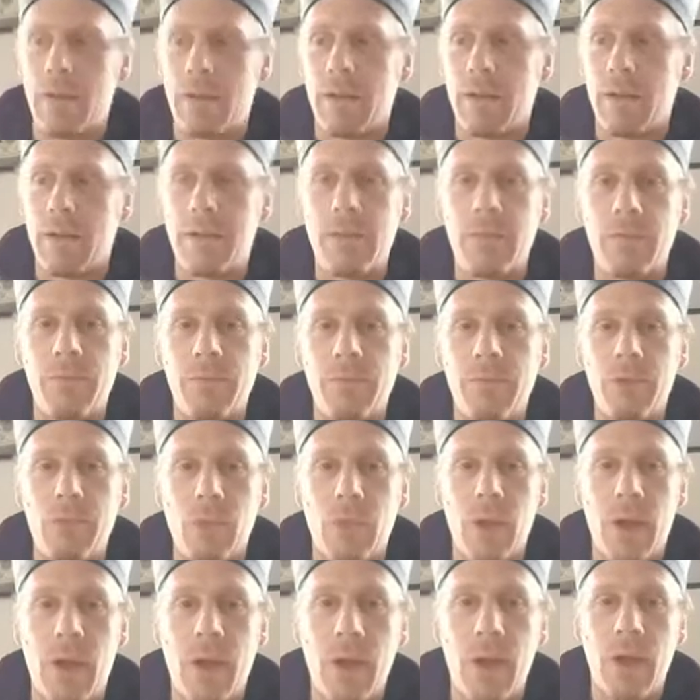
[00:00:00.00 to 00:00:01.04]
even
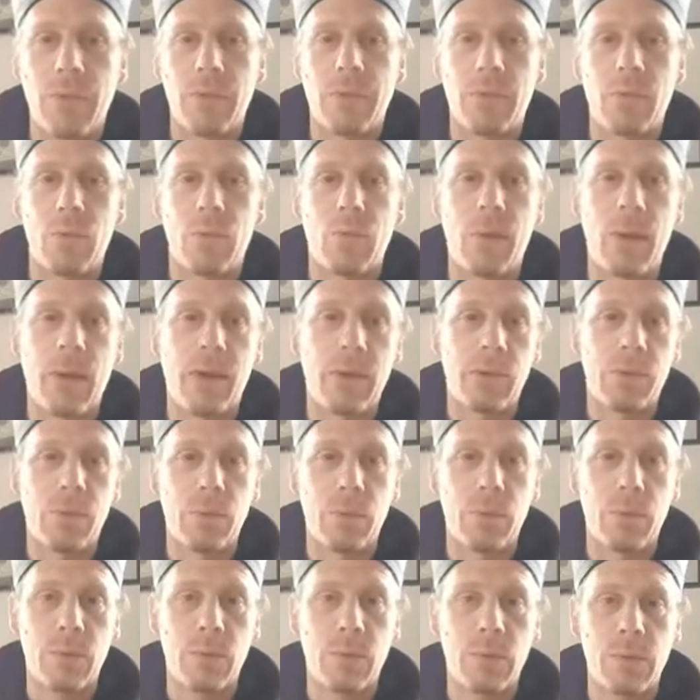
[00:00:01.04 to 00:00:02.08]
you have the right
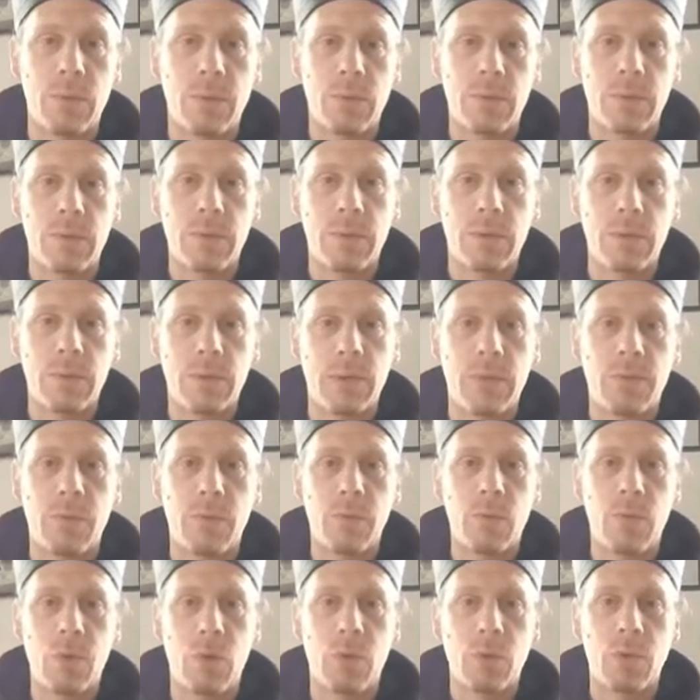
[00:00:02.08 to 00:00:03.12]
tools, if you
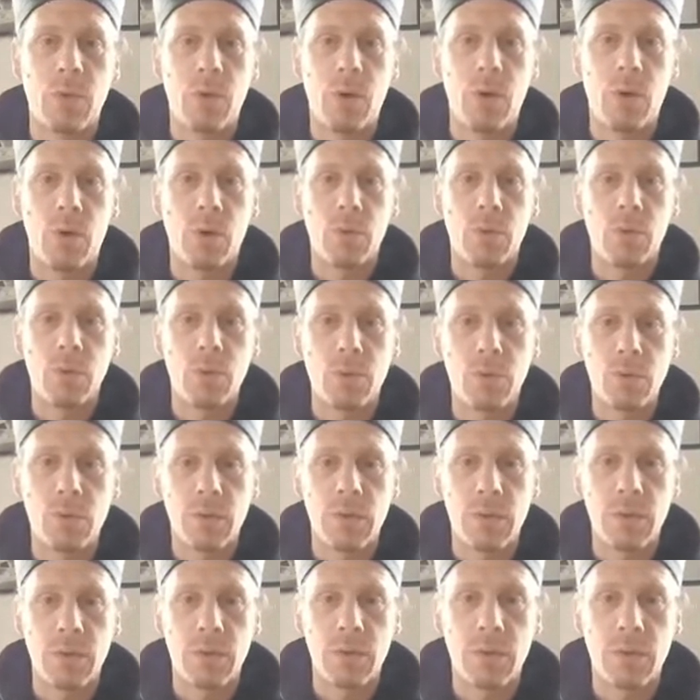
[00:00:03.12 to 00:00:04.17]
don't know how to
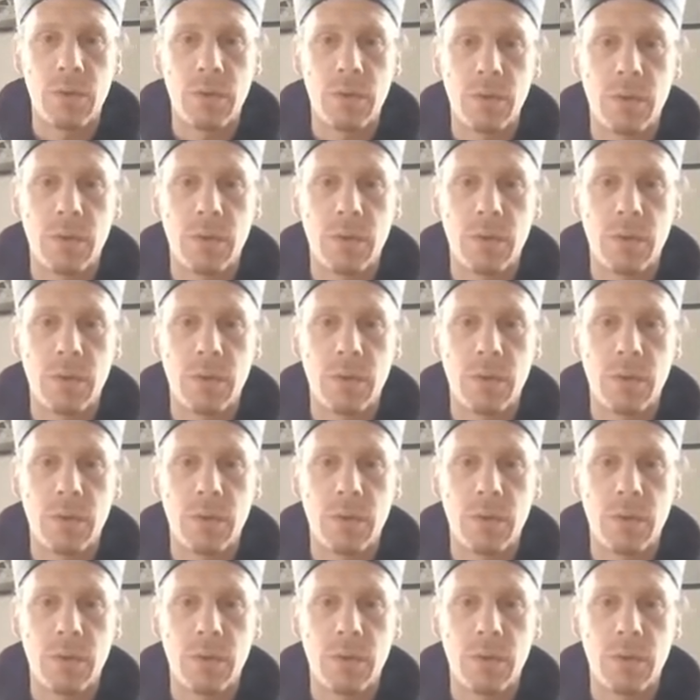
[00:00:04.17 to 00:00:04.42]
use it,